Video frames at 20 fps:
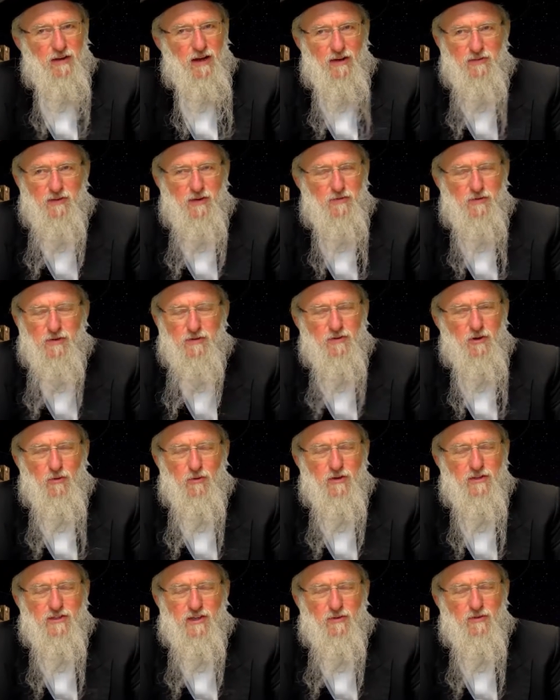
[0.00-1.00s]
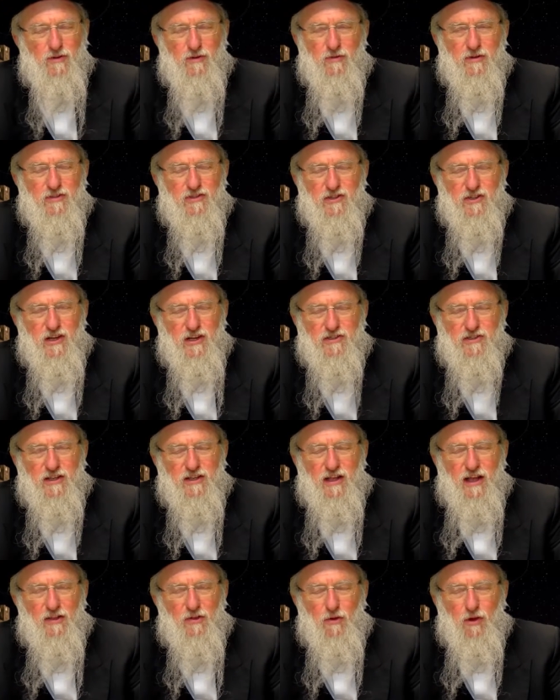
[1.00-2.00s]
No one has ever
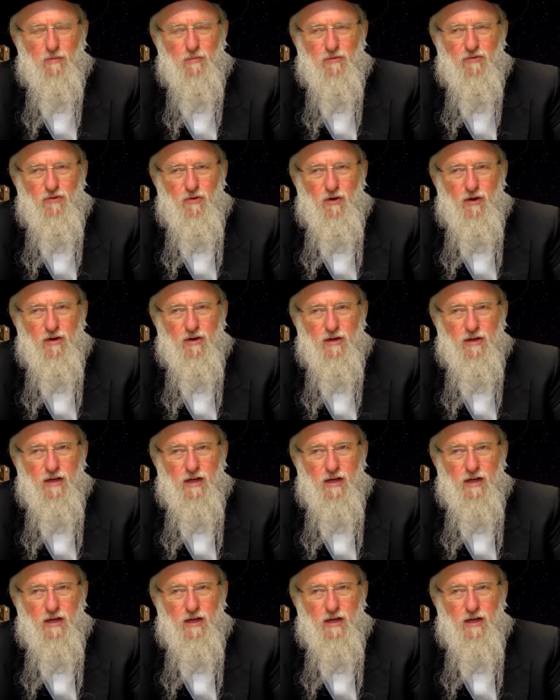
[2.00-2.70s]
suggested that thought before.